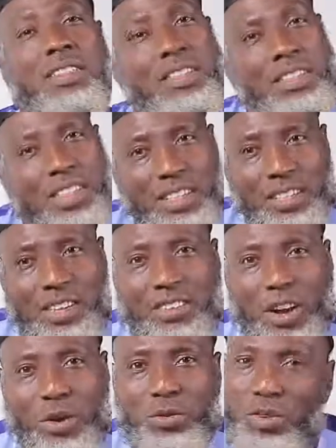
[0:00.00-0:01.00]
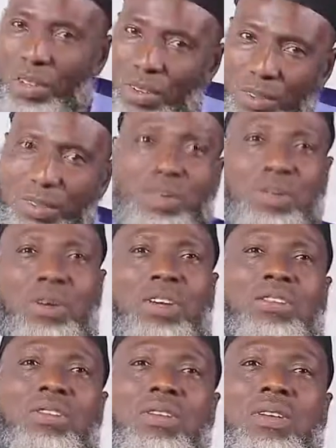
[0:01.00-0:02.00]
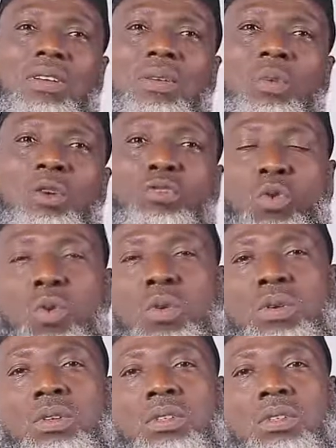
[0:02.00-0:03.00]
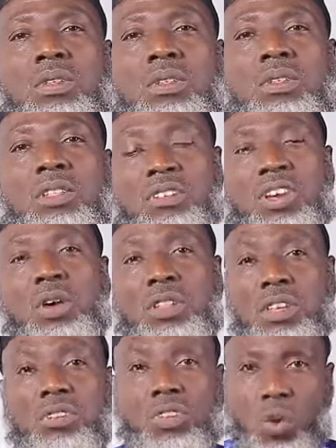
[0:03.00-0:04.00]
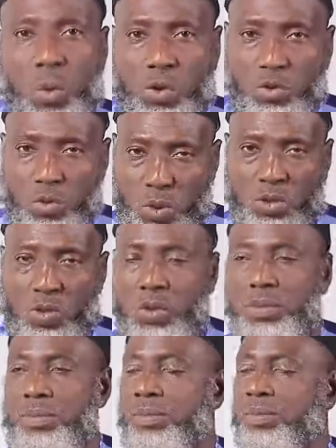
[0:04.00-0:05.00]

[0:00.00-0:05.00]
then the discount is withdrawn. The discount is withdrawn.